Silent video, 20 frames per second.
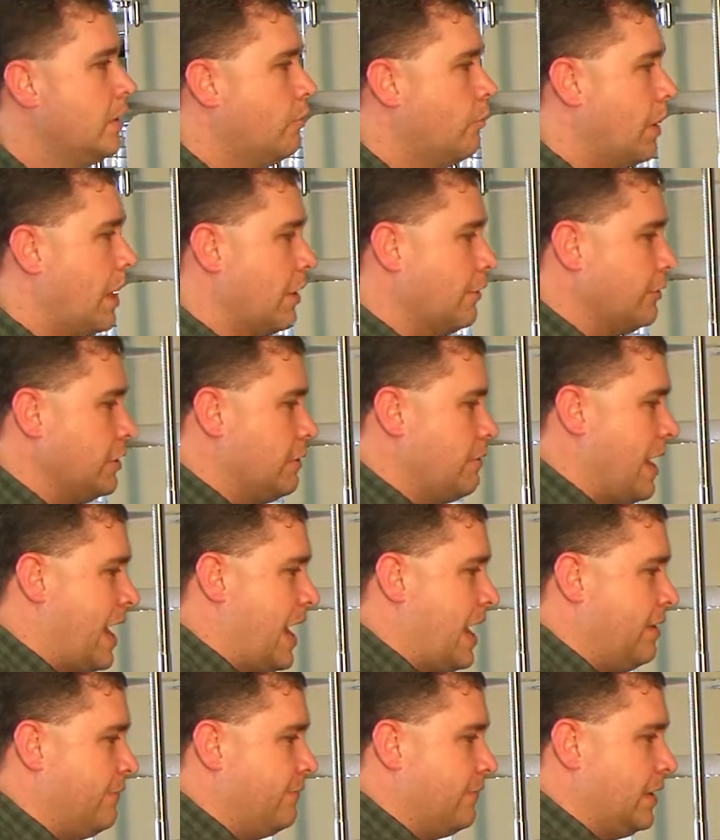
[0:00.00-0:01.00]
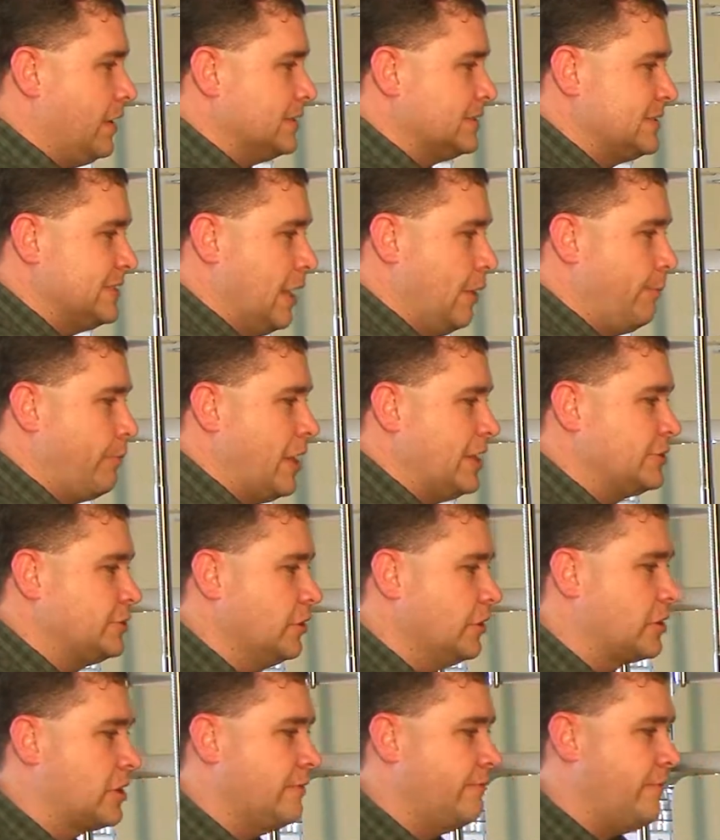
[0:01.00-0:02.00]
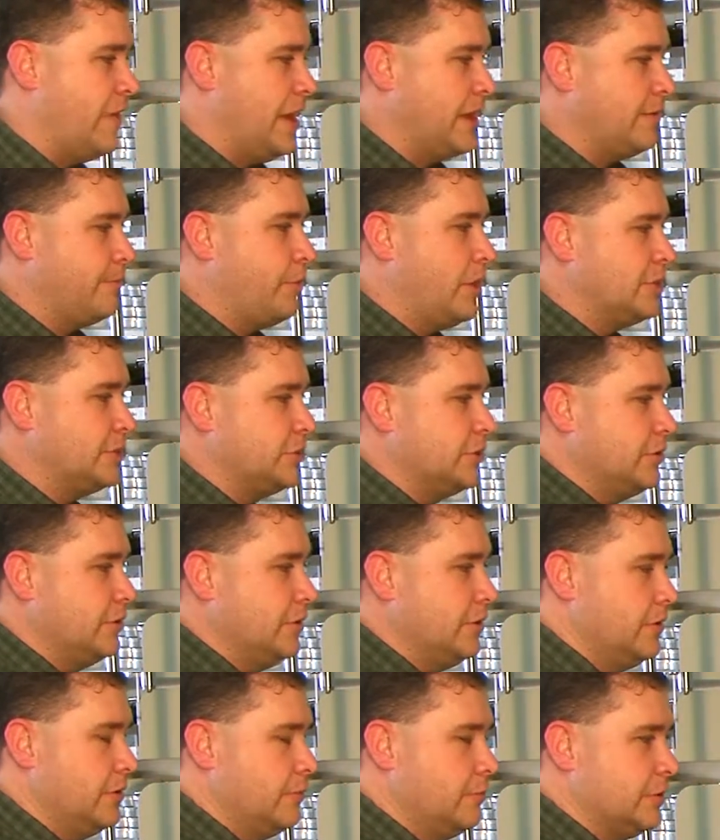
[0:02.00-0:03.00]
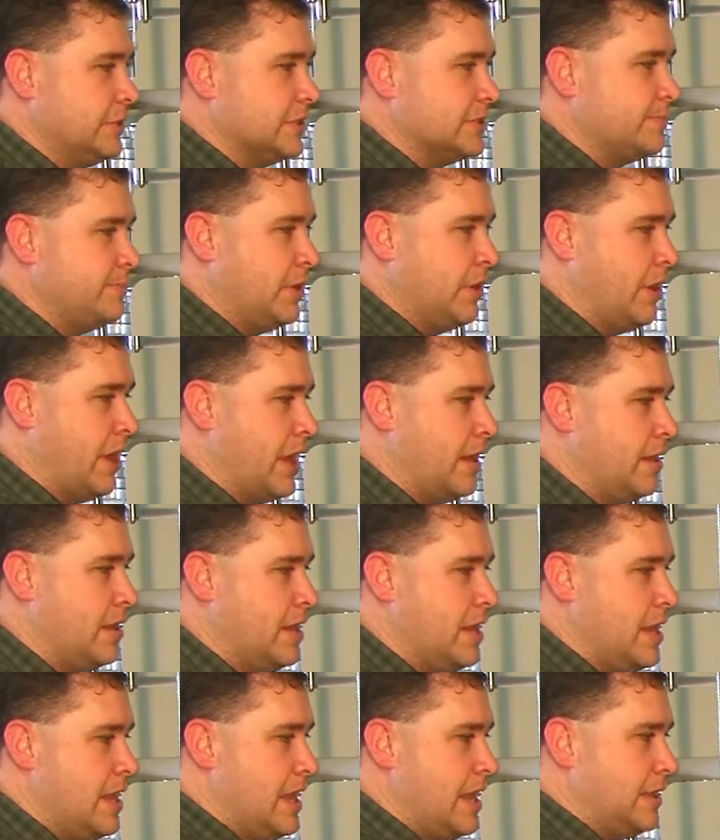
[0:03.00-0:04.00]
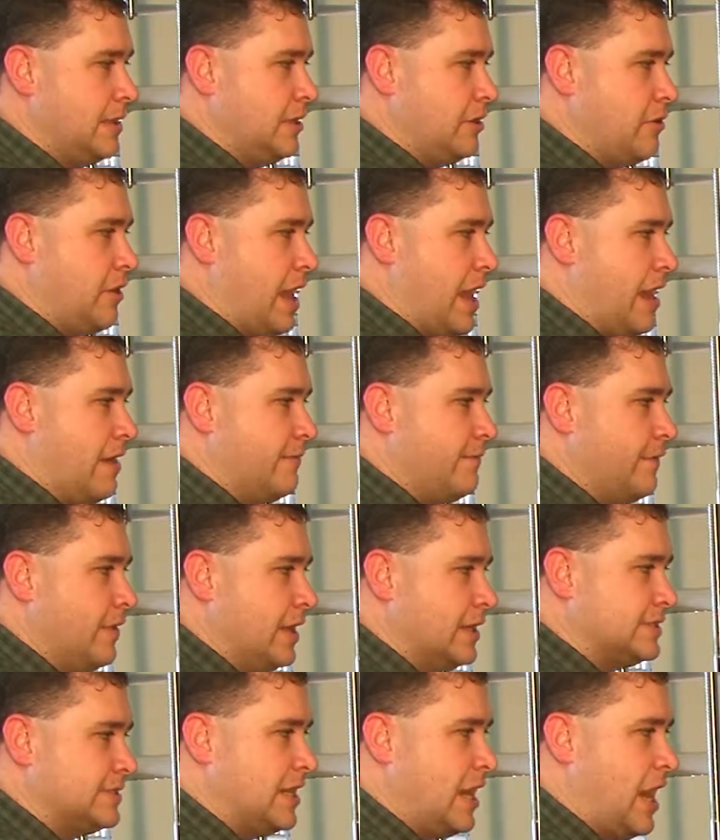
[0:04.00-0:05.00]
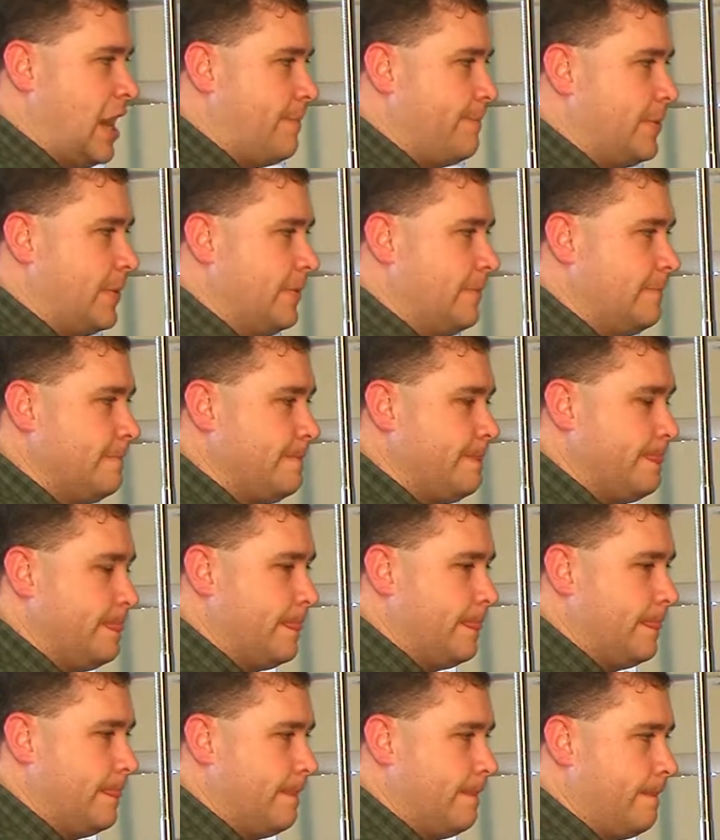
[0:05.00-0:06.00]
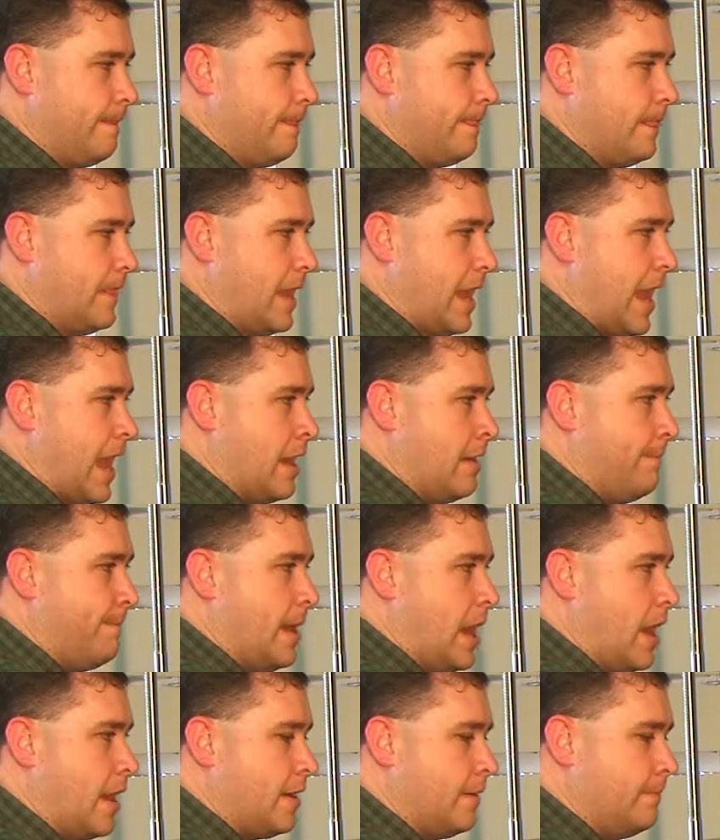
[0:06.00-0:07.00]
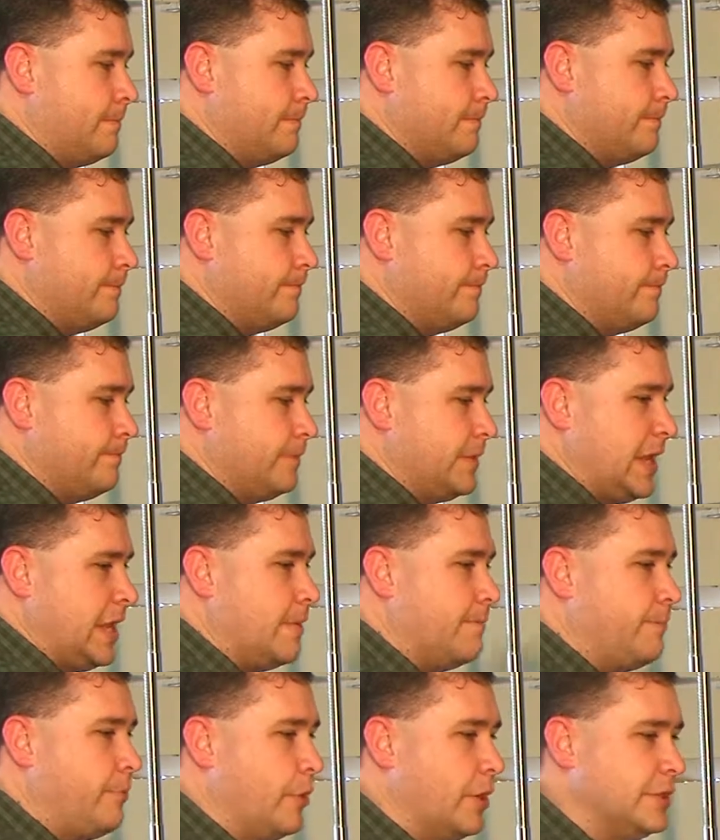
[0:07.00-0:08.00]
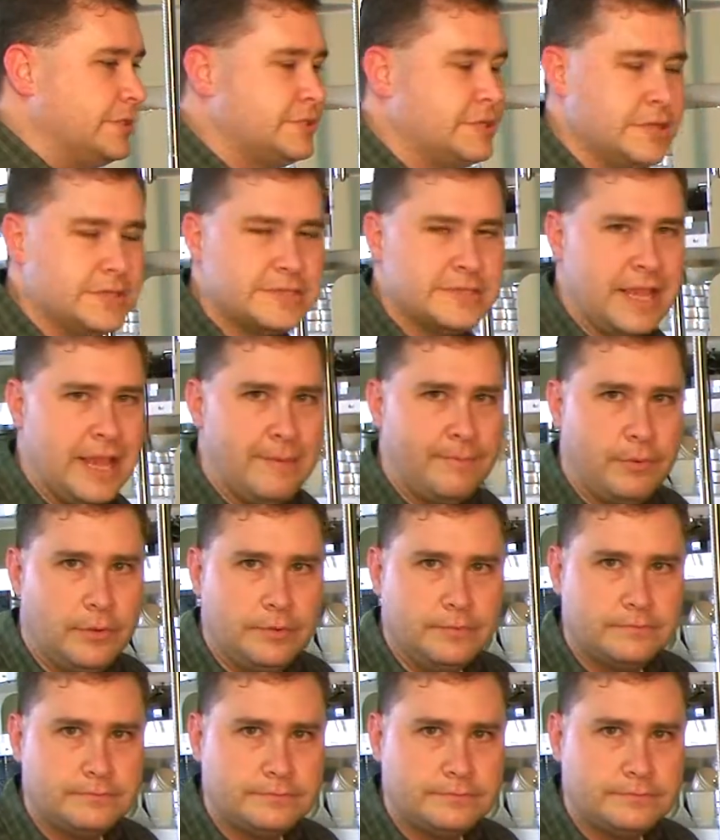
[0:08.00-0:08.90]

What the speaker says: where you have a cell pressure or confining pressure with this burette, then you have a top and a bottom input to the sample.